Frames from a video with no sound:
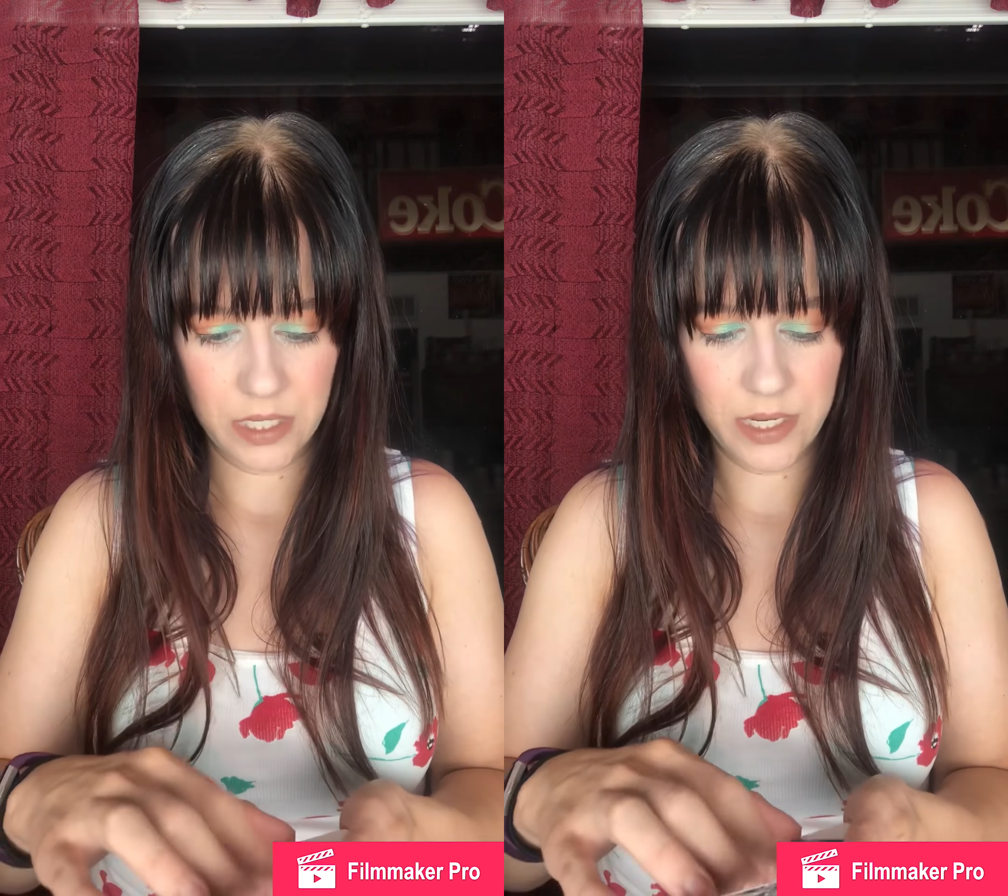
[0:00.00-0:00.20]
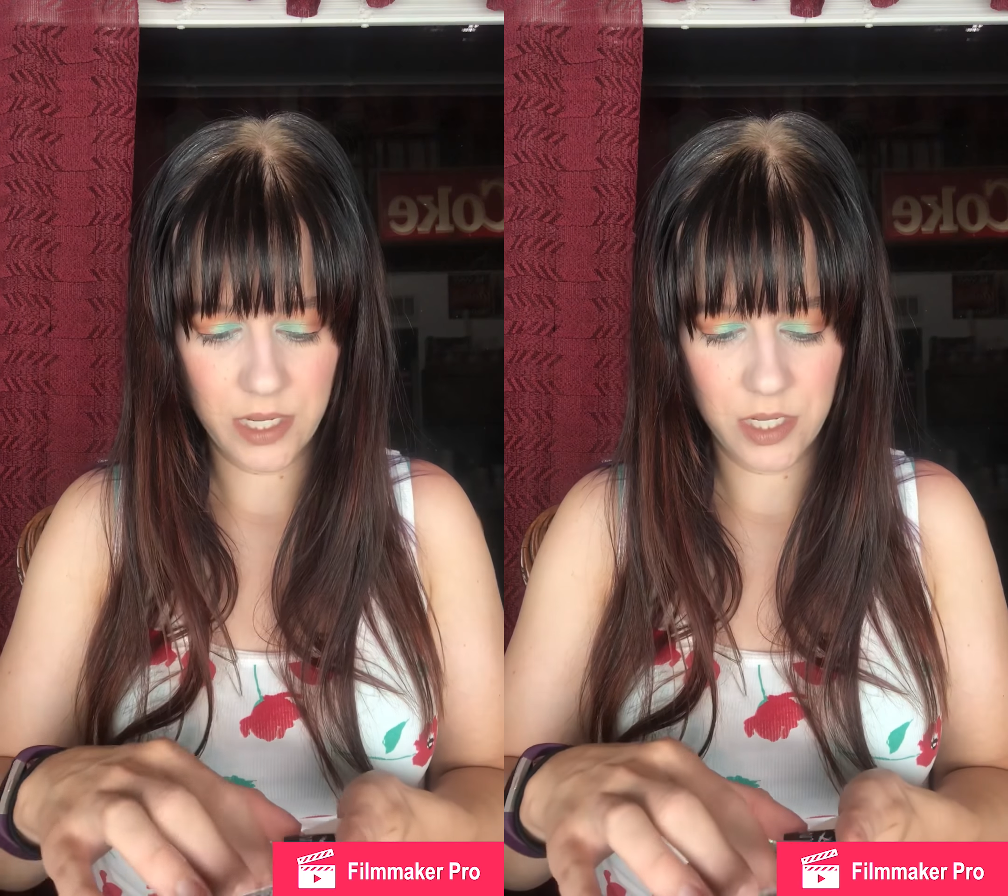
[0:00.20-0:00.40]

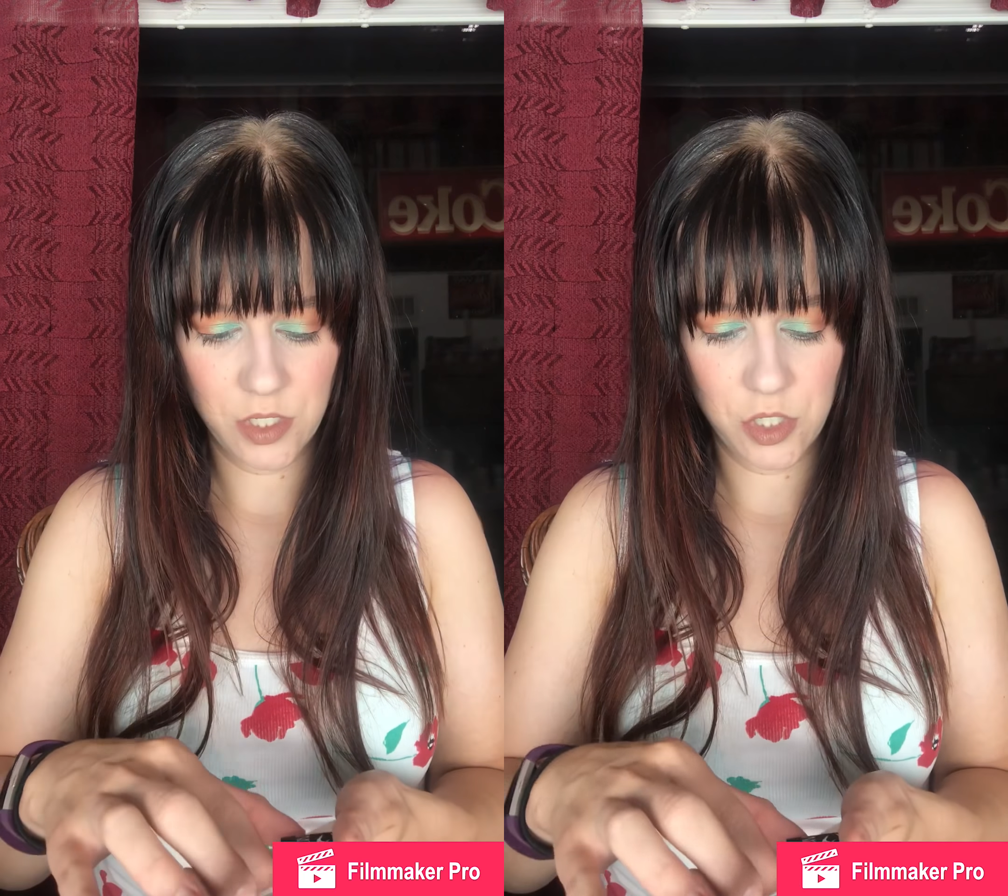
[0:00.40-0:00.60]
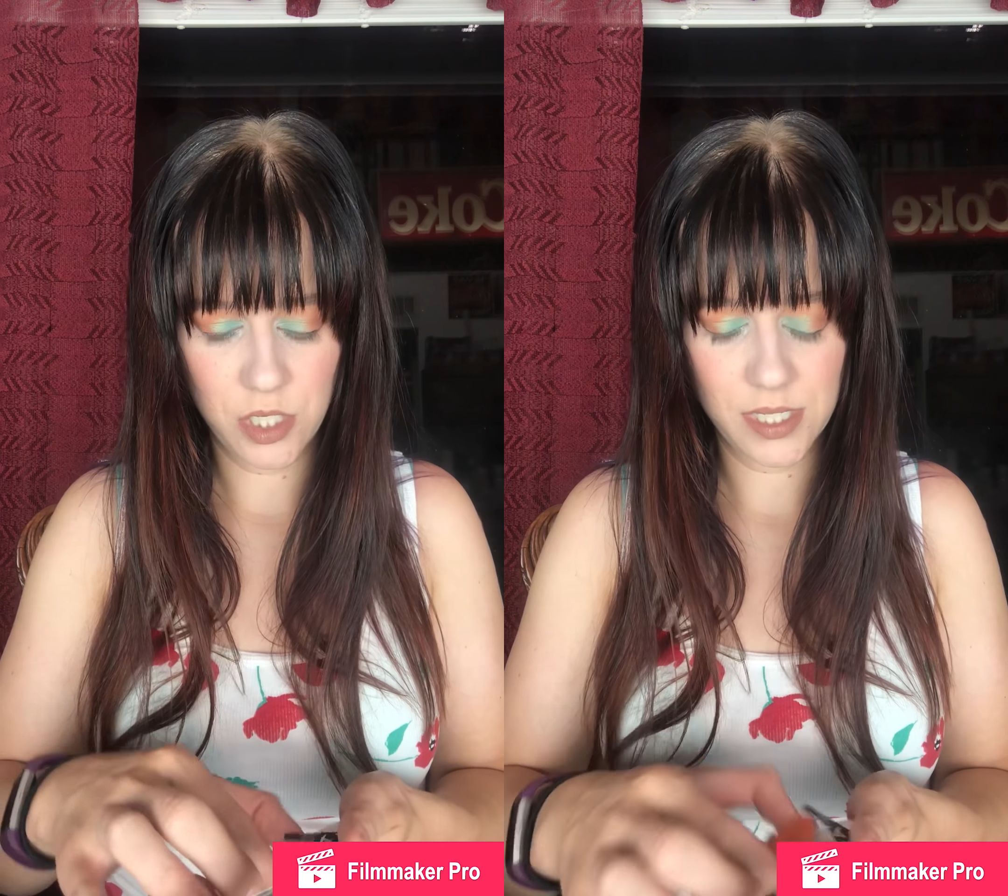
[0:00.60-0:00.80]
And it
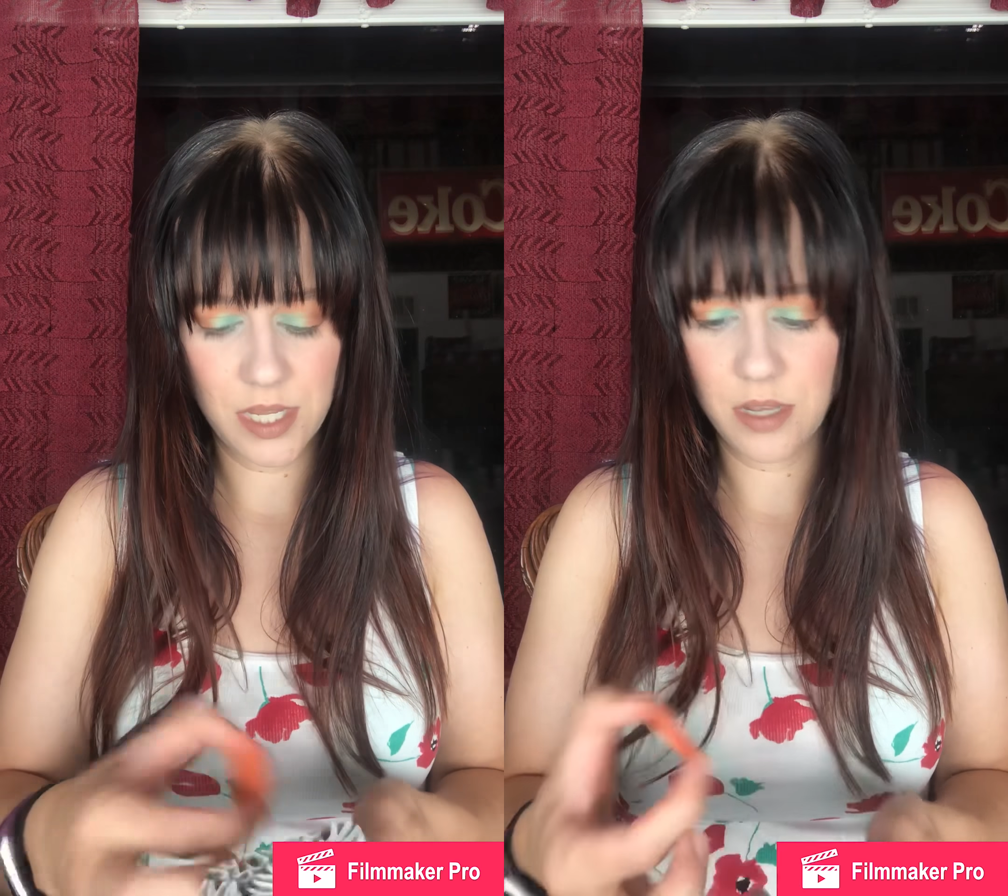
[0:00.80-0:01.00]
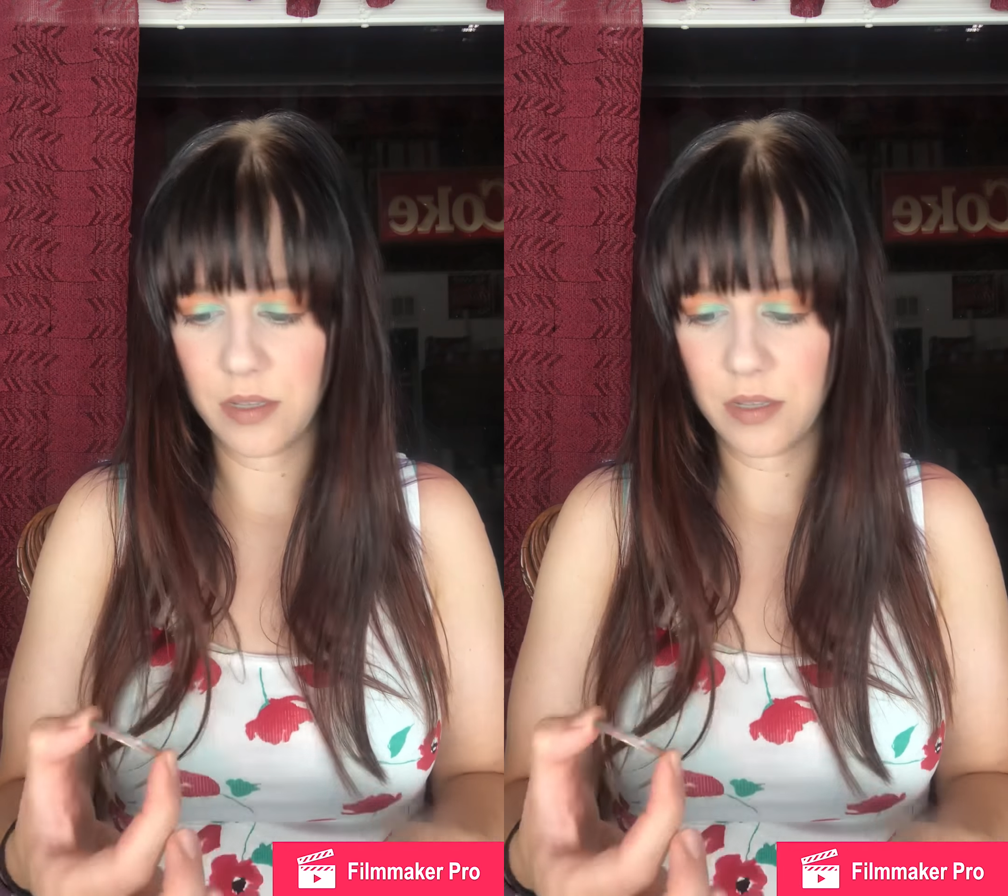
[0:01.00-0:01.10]
is just like a